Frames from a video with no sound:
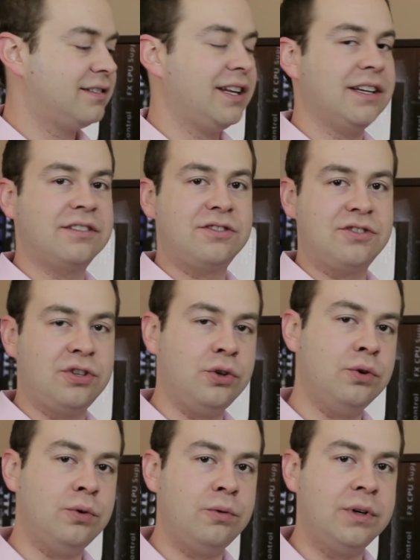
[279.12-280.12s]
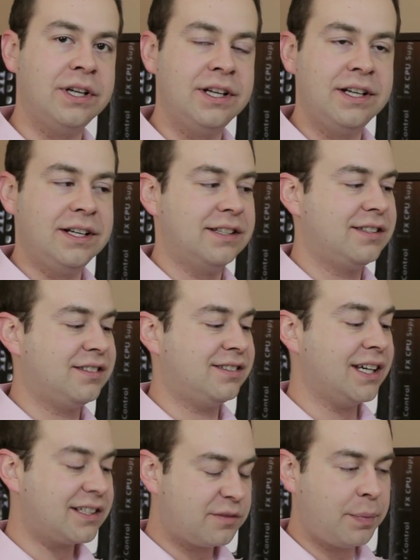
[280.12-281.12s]
takes 2
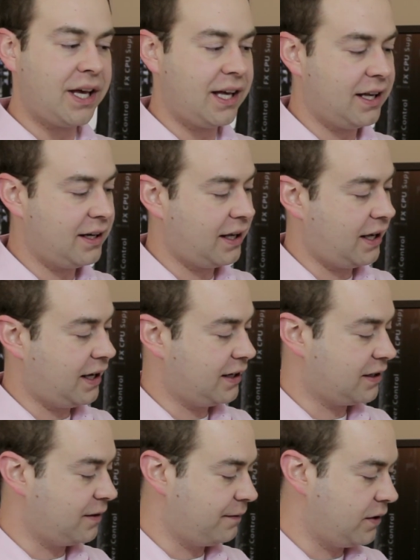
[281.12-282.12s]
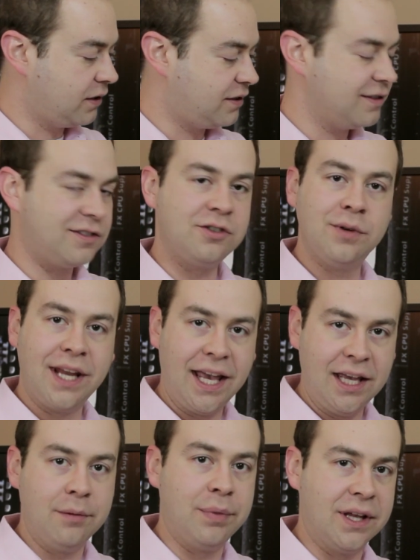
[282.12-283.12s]
6-pin and converts it to an
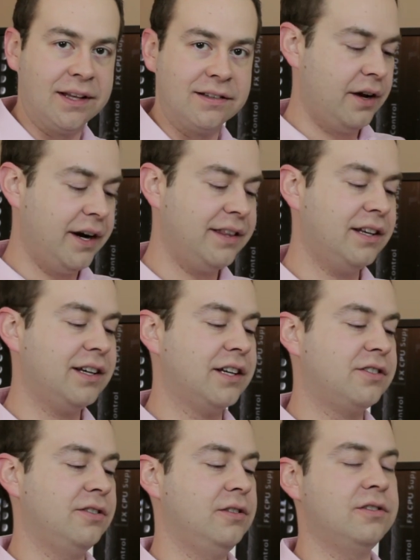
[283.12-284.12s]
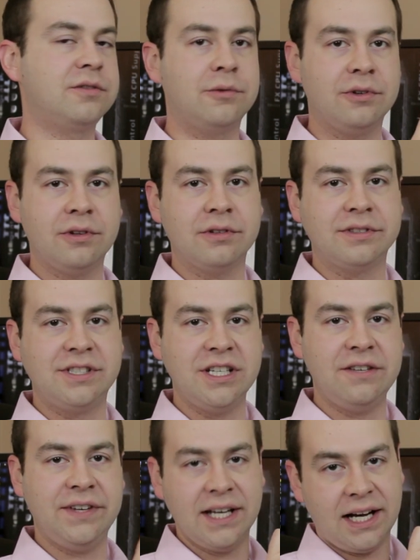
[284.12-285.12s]
8-pin. All right, then you got your usual
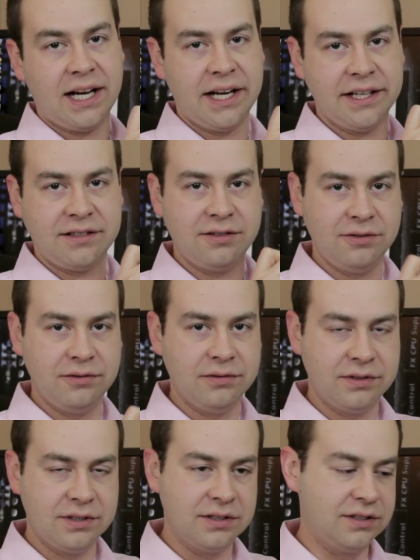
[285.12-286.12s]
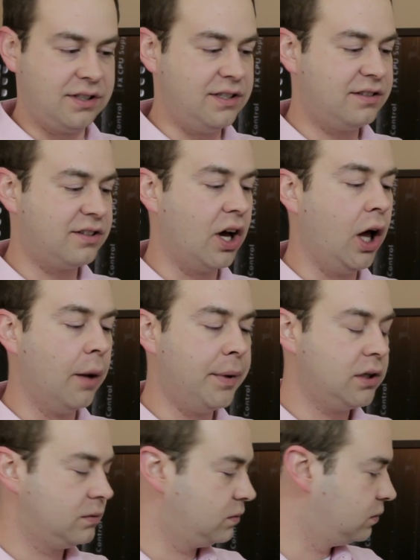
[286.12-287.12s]
DVI to
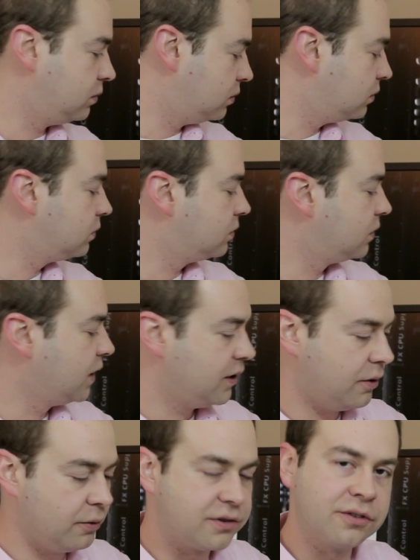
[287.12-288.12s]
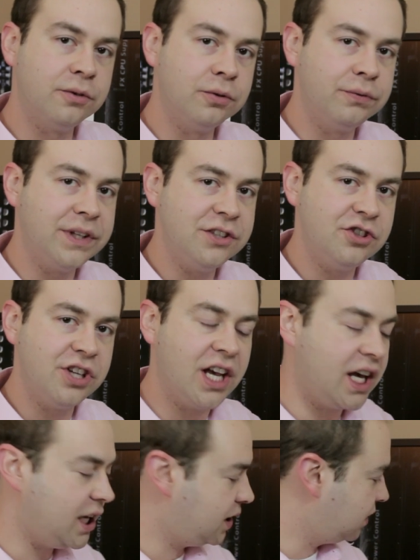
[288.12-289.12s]
D-sub, old school
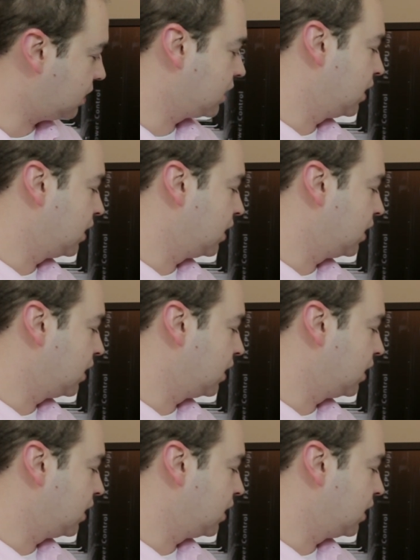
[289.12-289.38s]
VGA.